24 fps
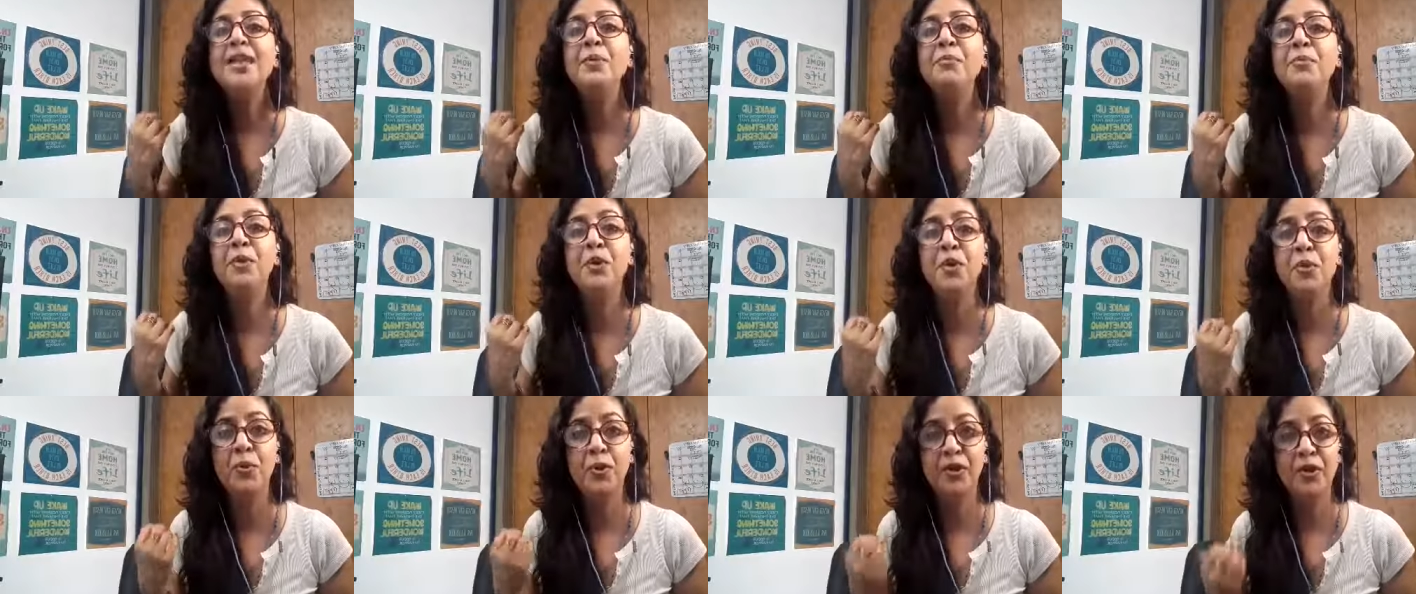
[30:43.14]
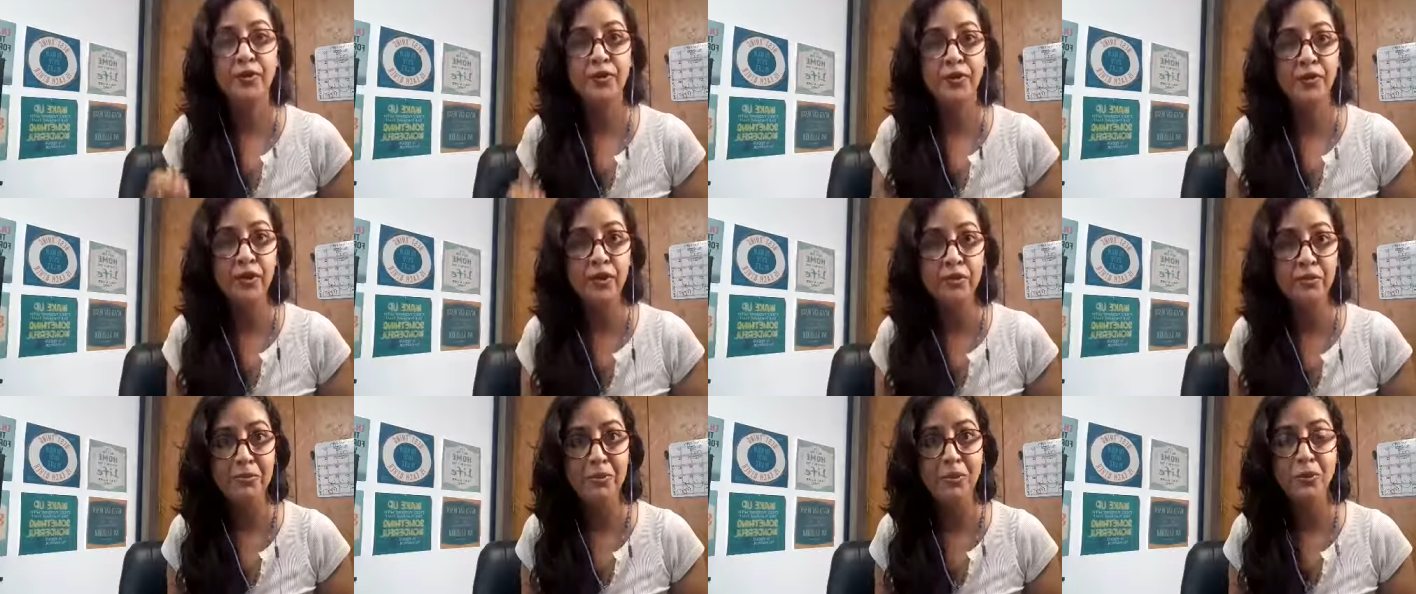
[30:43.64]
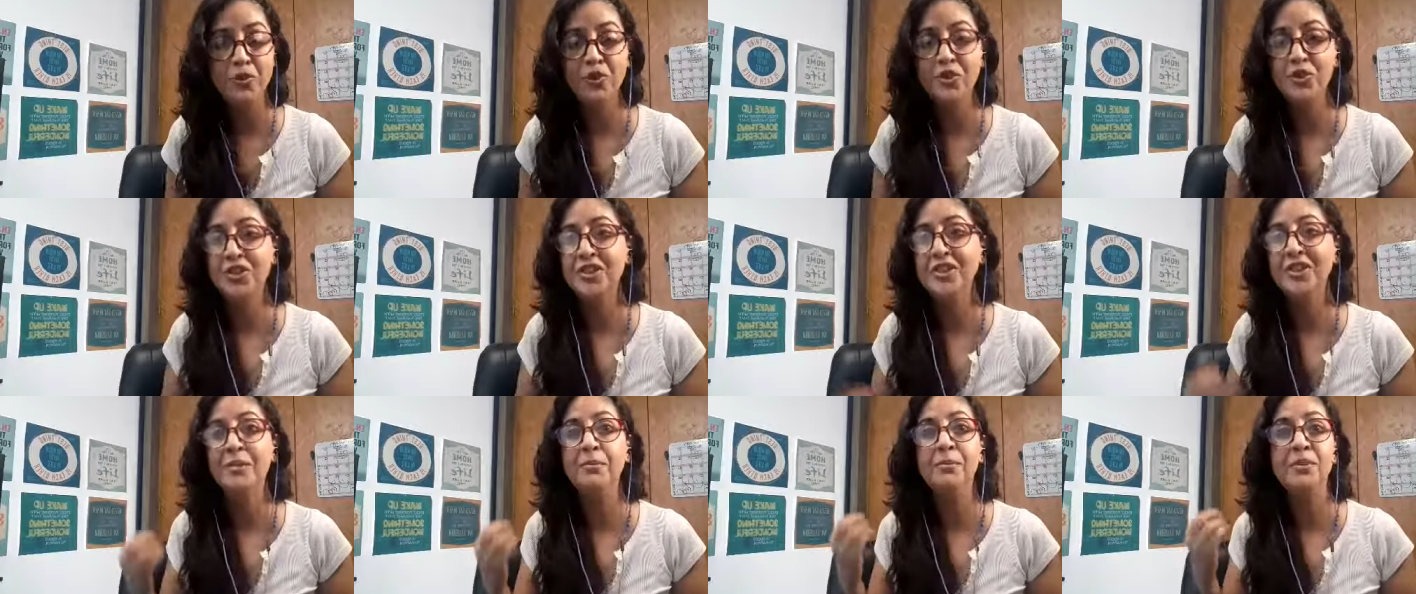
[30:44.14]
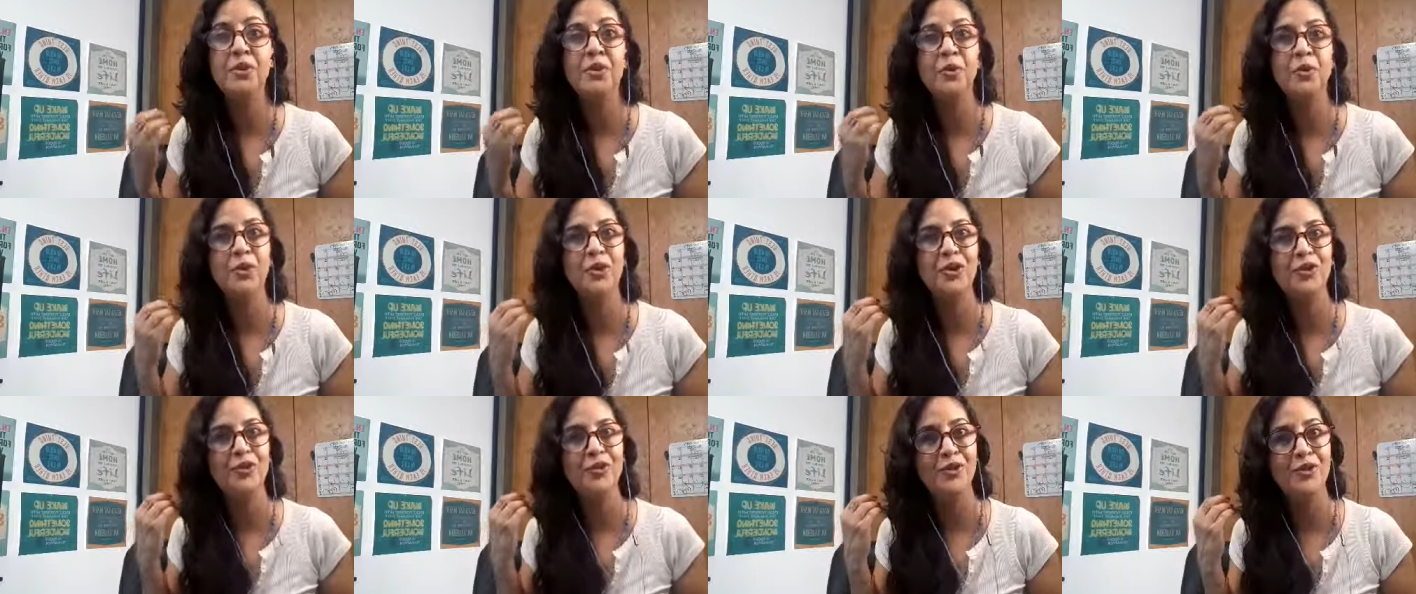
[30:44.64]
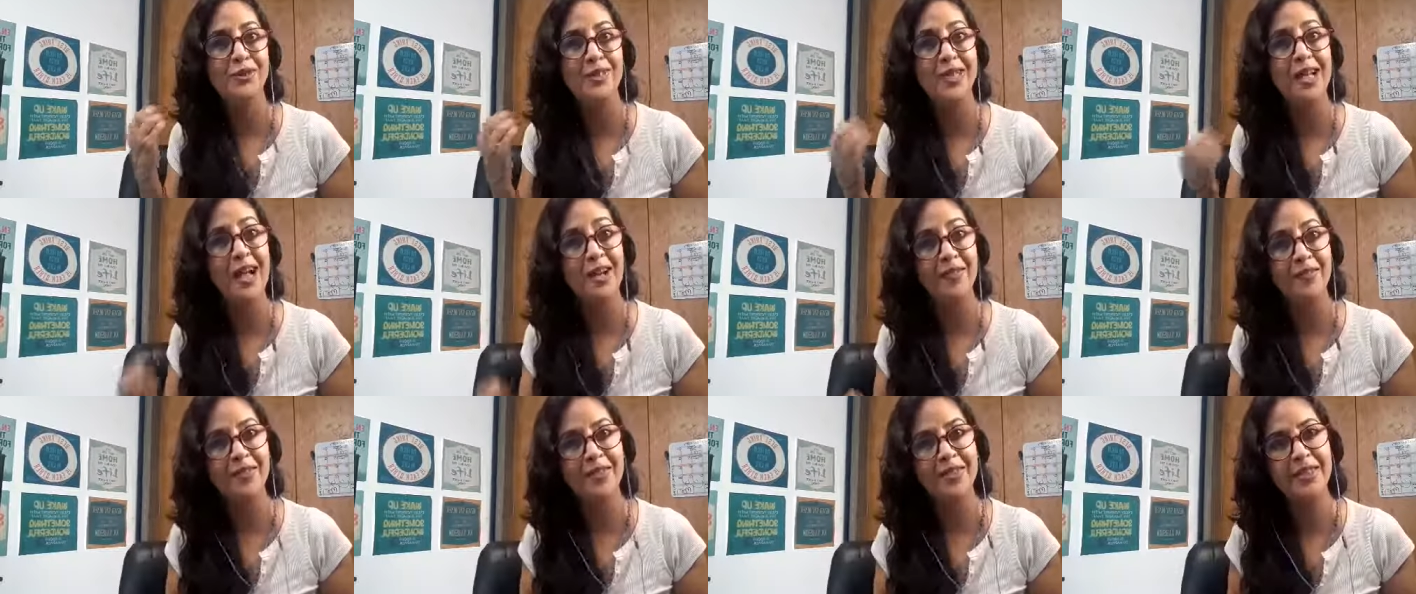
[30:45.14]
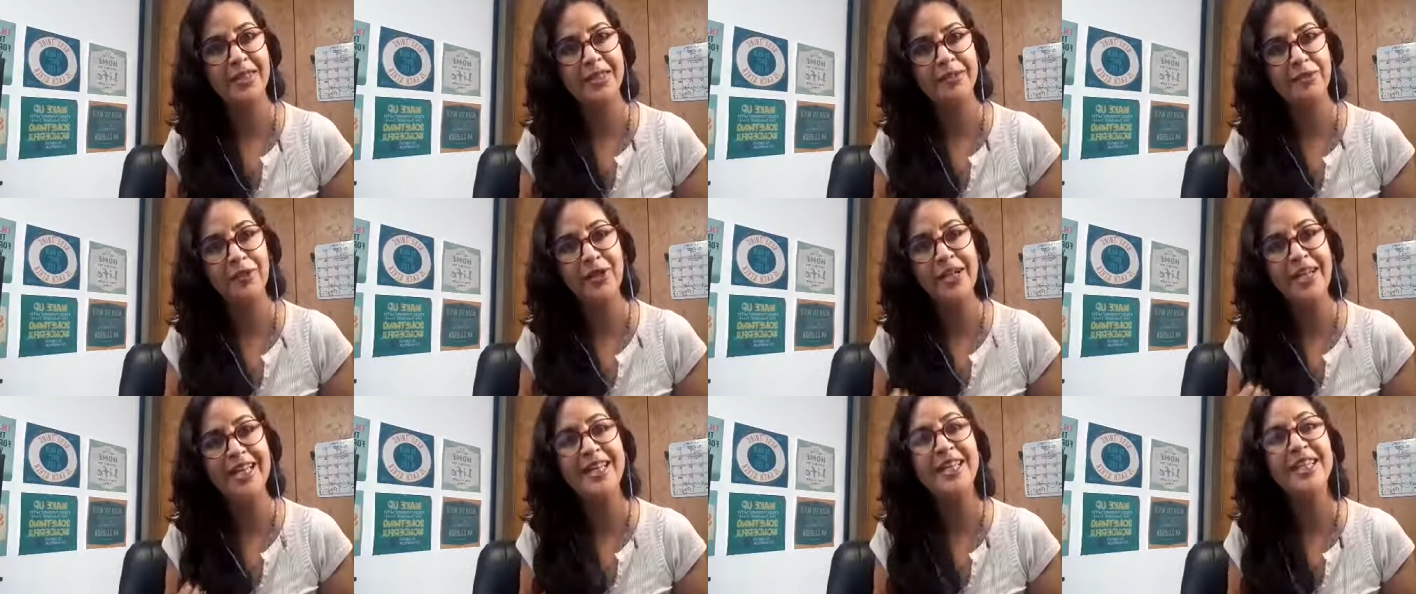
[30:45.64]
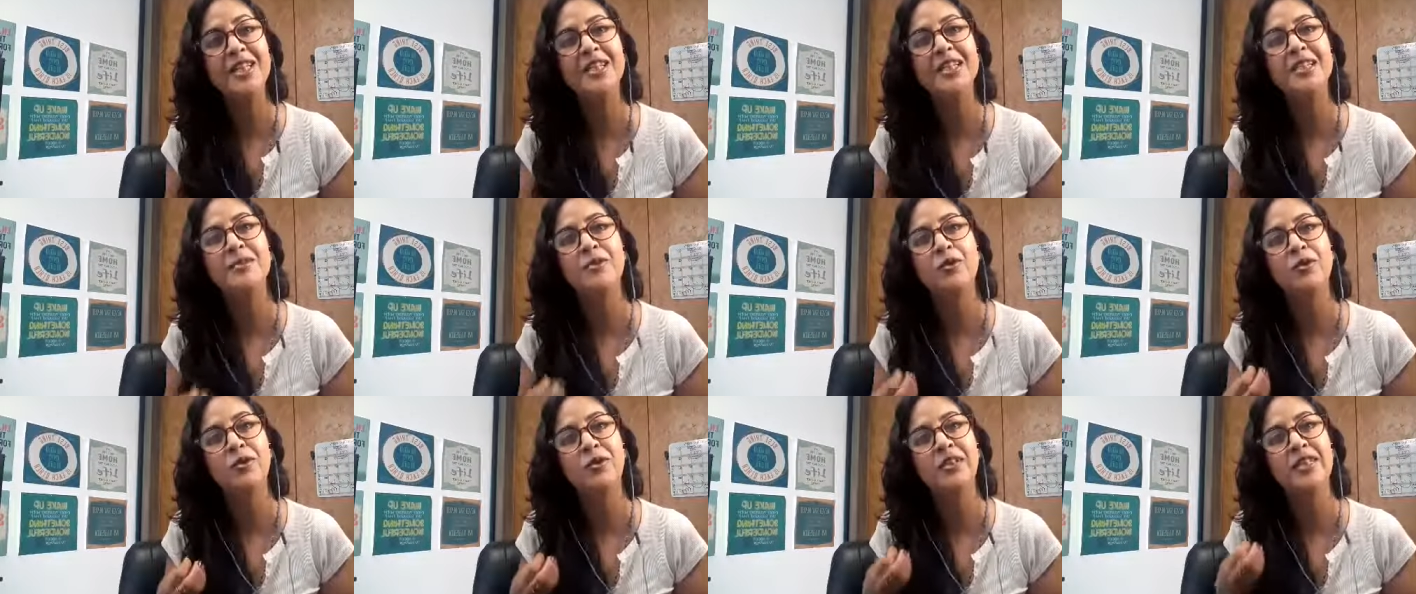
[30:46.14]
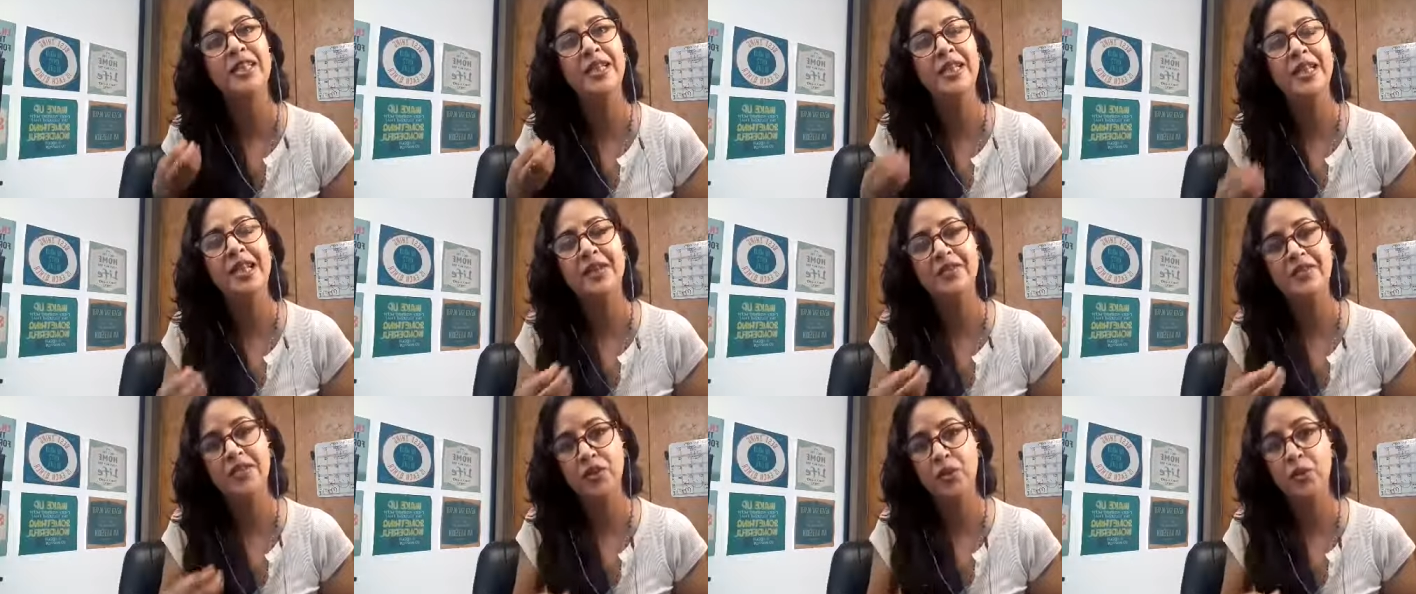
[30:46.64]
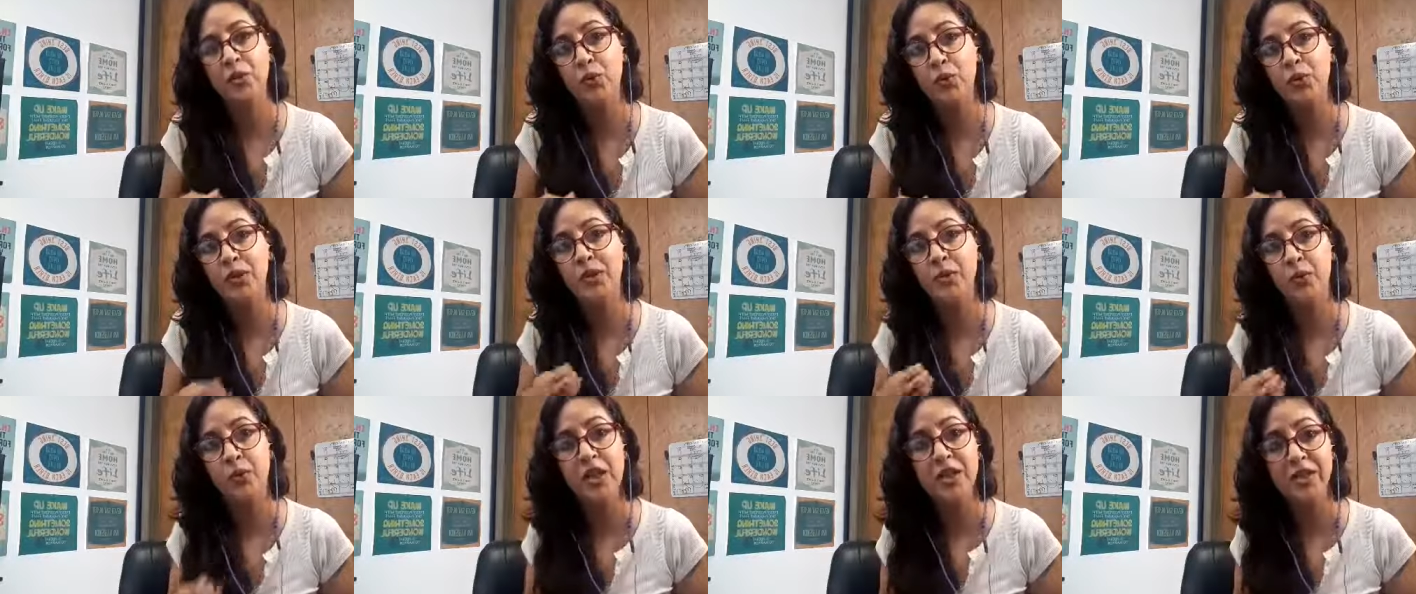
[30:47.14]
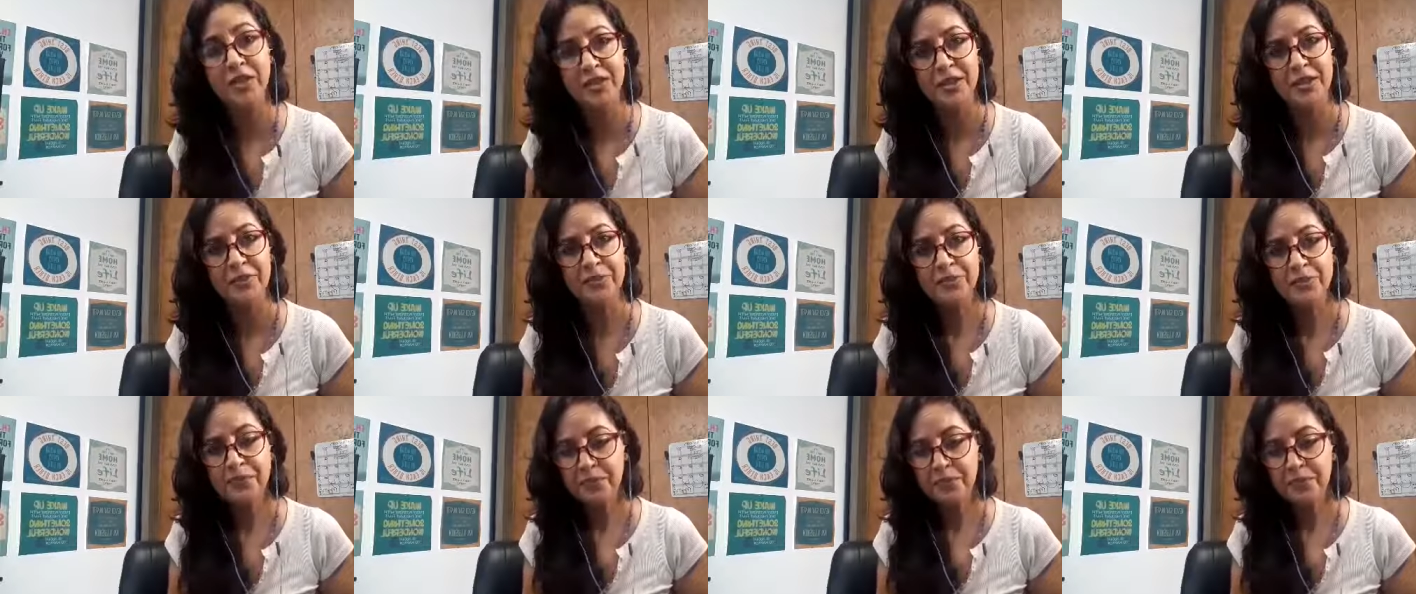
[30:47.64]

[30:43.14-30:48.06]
Be aware of your emotions and be aware of your life and creating the, the life that you really want